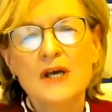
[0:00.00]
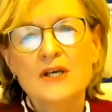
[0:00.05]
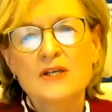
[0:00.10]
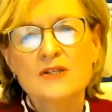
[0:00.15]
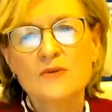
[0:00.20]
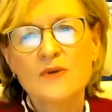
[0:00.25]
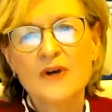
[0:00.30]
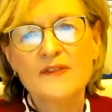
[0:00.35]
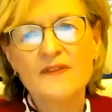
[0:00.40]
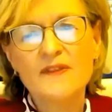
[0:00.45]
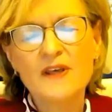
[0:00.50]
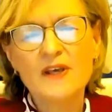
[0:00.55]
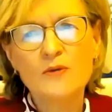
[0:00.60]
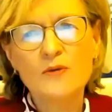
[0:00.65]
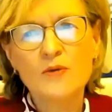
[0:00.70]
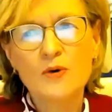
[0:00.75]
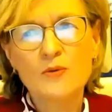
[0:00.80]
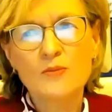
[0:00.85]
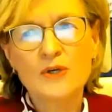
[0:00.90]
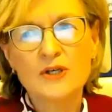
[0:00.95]
So I think
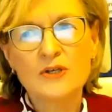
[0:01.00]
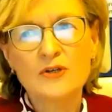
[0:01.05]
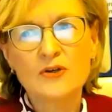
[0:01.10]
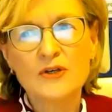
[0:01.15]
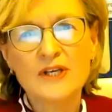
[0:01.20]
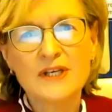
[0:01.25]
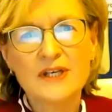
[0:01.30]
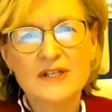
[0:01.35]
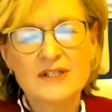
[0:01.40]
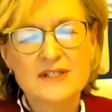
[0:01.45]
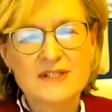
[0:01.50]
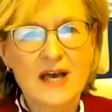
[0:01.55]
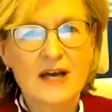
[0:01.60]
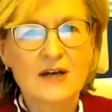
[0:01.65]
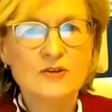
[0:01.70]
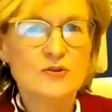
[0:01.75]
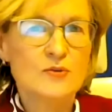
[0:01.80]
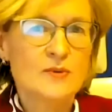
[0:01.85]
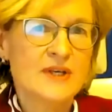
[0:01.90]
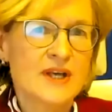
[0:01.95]
what we're looking at is
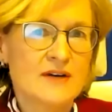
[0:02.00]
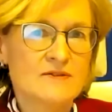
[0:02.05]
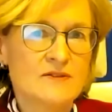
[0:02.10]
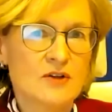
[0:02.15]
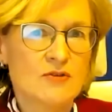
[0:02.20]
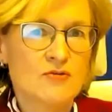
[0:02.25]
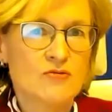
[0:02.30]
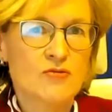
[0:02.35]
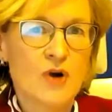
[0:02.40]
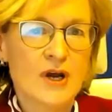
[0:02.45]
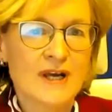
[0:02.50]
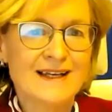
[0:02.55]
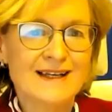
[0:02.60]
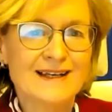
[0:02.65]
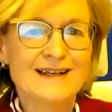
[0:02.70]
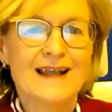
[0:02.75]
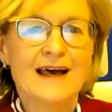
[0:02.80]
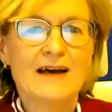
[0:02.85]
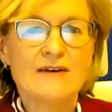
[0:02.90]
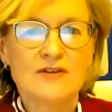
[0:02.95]
how do we have the right
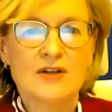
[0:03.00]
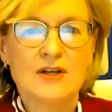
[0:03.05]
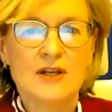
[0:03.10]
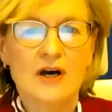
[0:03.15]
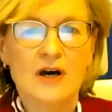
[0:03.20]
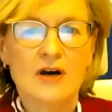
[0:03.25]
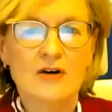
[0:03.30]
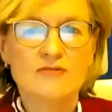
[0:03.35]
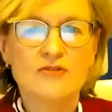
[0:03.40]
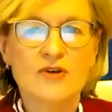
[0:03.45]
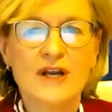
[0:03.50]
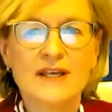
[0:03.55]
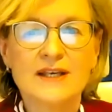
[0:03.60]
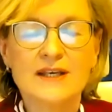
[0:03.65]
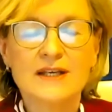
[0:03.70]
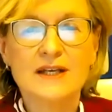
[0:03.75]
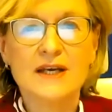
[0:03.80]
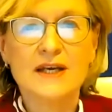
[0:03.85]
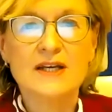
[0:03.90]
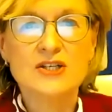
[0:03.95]
level of
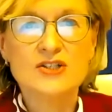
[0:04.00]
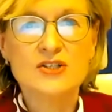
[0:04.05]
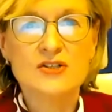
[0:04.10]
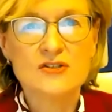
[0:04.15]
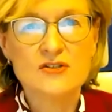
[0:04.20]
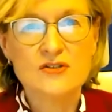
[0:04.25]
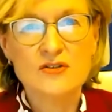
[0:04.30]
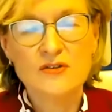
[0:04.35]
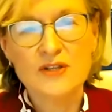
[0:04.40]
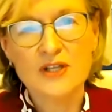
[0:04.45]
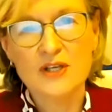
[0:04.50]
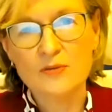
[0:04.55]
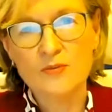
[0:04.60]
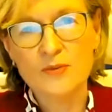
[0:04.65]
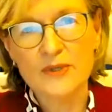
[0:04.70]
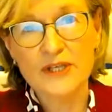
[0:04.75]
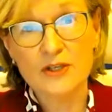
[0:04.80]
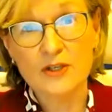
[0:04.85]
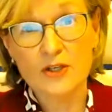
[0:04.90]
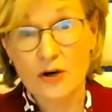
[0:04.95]
regulation so that
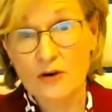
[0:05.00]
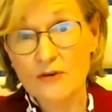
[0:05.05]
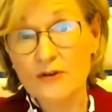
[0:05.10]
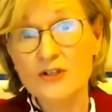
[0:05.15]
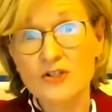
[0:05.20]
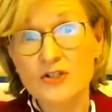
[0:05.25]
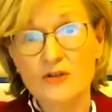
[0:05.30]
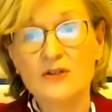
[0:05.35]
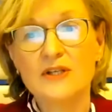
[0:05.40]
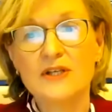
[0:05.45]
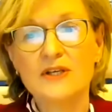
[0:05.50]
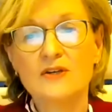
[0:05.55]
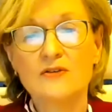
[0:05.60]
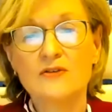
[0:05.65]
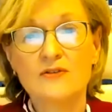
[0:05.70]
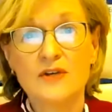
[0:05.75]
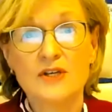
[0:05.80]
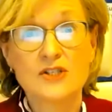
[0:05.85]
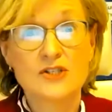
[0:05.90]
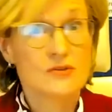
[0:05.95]
we encourage all the
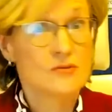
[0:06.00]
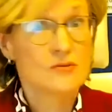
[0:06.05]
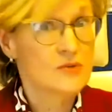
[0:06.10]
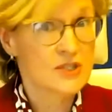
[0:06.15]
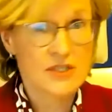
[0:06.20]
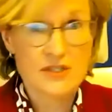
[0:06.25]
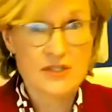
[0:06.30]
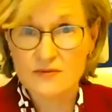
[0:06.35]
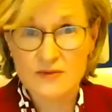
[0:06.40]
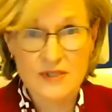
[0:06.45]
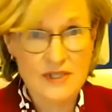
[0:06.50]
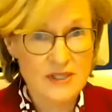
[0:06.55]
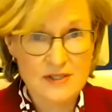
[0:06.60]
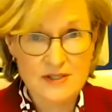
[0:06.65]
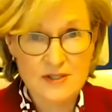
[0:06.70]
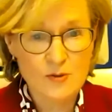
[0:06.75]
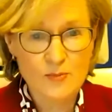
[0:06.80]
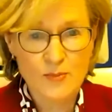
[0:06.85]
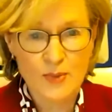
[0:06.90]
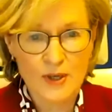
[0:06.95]
innovation, which is really
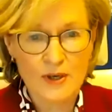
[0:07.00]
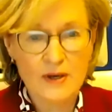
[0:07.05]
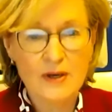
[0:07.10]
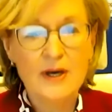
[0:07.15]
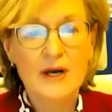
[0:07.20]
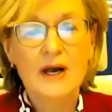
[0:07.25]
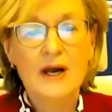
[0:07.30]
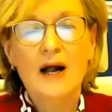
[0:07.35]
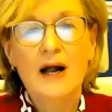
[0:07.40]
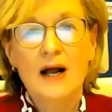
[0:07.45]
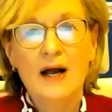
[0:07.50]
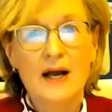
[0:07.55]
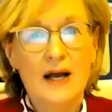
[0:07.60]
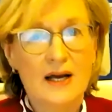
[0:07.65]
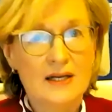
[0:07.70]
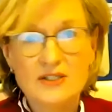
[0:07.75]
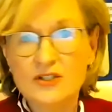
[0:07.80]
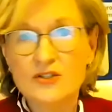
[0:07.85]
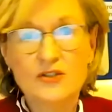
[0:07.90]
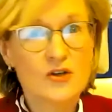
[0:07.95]
super.
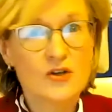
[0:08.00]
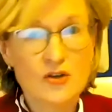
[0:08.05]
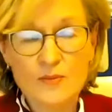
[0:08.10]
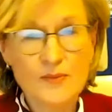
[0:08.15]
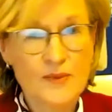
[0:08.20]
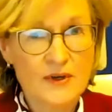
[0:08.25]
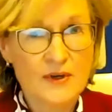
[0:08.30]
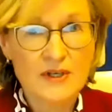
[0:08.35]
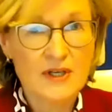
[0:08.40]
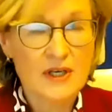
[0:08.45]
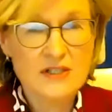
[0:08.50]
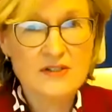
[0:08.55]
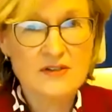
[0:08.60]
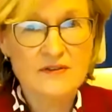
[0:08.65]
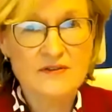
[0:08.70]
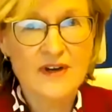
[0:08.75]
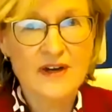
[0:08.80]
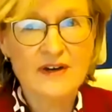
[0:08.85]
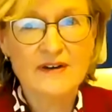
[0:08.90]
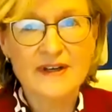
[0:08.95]
And in Europe, there are lots of
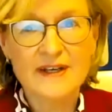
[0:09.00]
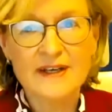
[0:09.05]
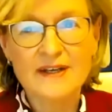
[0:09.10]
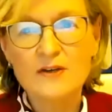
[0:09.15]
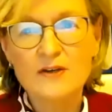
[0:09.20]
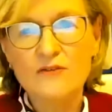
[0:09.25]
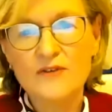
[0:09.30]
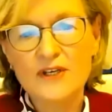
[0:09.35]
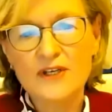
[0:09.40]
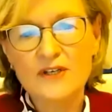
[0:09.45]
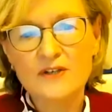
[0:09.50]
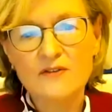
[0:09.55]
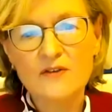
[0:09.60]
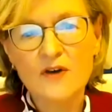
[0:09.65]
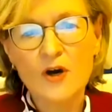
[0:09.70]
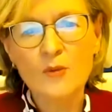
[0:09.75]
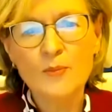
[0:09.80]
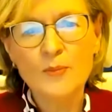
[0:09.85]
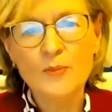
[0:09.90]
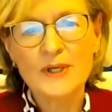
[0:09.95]
very innovative
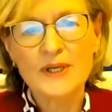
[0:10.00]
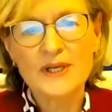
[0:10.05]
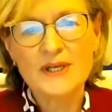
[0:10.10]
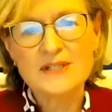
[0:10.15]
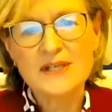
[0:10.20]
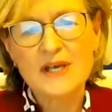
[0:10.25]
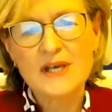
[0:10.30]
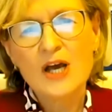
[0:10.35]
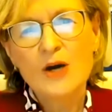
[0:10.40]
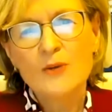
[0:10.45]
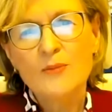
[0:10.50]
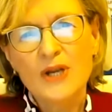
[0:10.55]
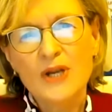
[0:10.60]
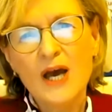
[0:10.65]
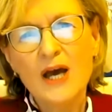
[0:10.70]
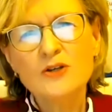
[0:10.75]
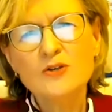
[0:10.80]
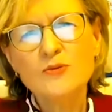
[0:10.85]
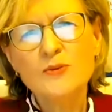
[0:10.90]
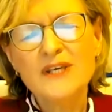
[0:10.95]
companies, but
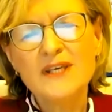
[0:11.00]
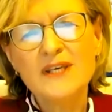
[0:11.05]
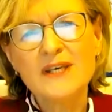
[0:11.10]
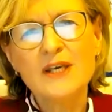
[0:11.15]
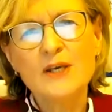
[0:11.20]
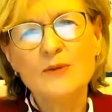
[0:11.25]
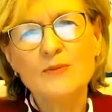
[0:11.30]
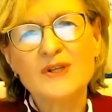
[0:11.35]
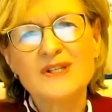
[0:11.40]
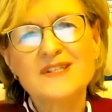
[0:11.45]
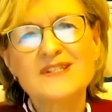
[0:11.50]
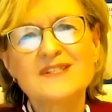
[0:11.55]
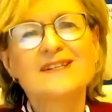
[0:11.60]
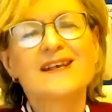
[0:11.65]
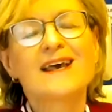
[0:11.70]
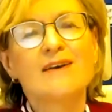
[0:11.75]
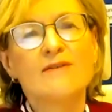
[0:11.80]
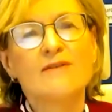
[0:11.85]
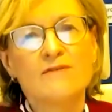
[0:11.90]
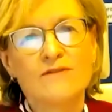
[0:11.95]
how do we keep it
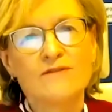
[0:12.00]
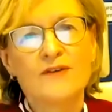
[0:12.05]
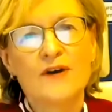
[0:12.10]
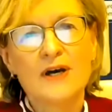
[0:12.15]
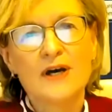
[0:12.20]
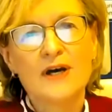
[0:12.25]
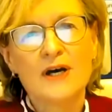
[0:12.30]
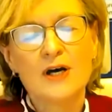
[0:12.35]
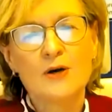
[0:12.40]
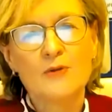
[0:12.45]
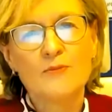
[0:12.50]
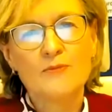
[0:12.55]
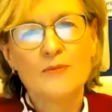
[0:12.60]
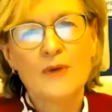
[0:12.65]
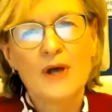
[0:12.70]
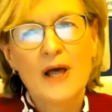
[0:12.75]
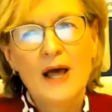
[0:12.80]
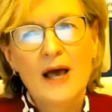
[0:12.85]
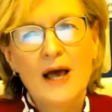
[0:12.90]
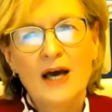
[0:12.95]
safe
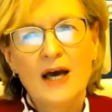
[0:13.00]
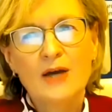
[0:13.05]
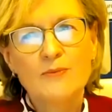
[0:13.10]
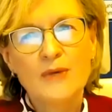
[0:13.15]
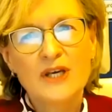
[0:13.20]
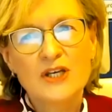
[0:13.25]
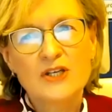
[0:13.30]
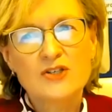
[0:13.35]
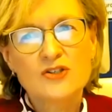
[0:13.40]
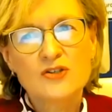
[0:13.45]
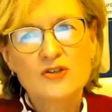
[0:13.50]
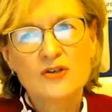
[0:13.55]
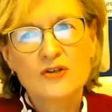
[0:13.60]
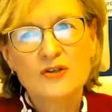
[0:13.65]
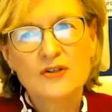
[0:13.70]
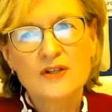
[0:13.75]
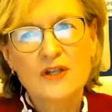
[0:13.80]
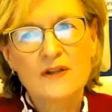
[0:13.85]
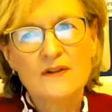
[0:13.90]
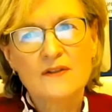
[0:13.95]
and make
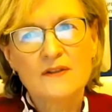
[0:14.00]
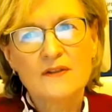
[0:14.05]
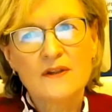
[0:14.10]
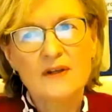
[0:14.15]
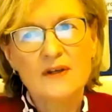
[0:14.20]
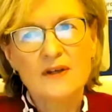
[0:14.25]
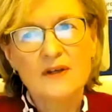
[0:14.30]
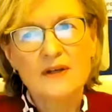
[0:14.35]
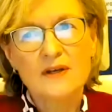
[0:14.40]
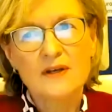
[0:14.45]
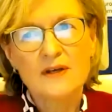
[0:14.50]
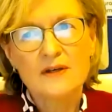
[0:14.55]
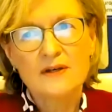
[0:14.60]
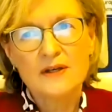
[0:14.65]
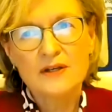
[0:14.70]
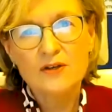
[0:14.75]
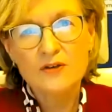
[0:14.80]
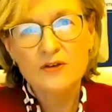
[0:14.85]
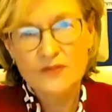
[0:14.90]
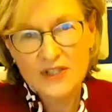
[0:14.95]
sure that the
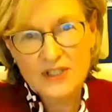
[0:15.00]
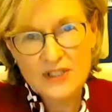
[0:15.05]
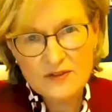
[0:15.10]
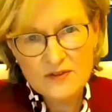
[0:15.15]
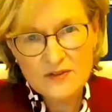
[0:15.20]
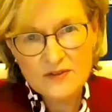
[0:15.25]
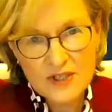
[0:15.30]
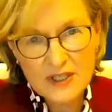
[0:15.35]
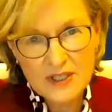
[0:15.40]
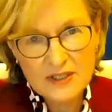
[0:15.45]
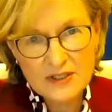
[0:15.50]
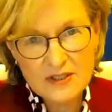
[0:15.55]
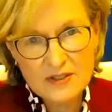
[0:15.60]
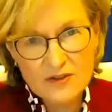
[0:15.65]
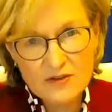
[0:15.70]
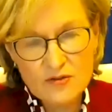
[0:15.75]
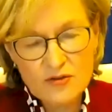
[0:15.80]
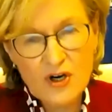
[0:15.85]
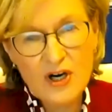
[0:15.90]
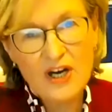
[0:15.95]
innovative side
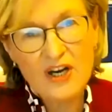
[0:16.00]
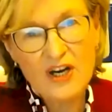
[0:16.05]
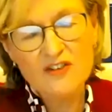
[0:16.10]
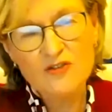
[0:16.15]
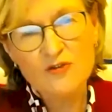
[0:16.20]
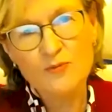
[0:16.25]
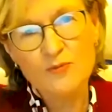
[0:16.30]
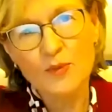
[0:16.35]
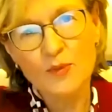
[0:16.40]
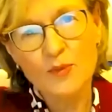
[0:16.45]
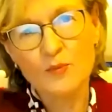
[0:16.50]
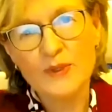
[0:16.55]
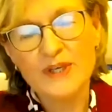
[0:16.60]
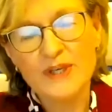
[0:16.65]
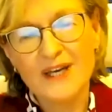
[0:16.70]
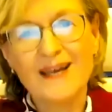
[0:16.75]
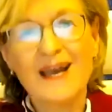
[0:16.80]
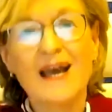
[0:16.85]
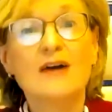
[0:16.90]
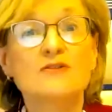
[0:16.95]
can thrive, but we
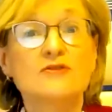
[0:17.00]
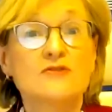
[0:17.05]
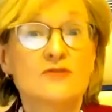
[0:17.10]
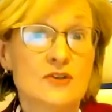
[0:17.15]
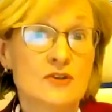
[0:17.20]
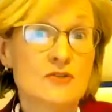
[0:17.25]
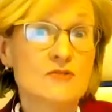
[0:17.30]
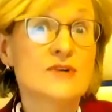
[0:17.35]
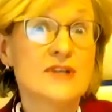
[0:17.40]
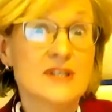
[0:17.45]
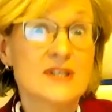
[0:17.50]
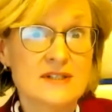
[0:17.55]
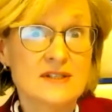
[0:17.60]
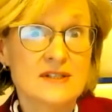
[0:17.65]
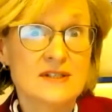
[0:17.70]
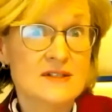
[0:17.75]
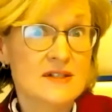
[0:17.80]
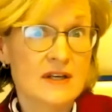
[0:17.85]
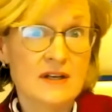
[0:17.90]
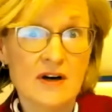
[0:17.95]
account for the
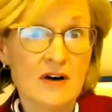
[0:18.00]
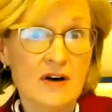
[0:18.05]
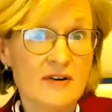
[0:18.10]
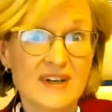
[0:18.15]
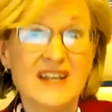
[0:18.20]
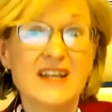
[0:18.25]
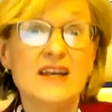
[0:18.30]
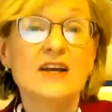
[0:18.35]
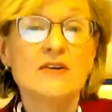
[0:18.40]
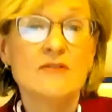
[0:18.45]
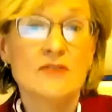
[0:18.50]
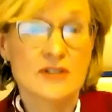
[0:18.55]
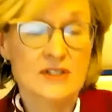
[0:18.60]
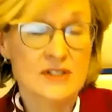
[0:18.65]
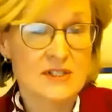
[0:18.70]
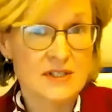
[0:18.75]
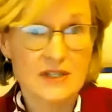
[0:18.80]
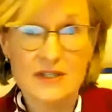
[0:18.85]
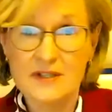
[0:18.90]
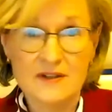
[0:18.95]
risks that are
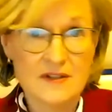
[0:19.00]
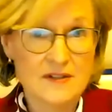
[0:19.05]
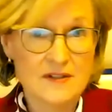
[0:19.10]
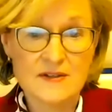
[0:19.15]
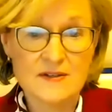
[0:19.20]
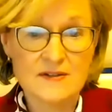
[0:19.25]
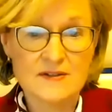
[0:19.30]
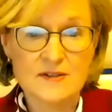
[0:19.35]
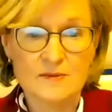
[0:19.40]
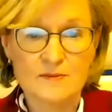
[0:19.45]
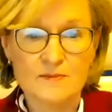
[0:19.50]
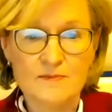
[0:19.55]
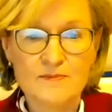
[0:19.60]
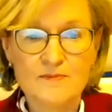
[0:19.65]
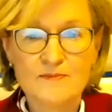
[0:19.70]
inherent in the system.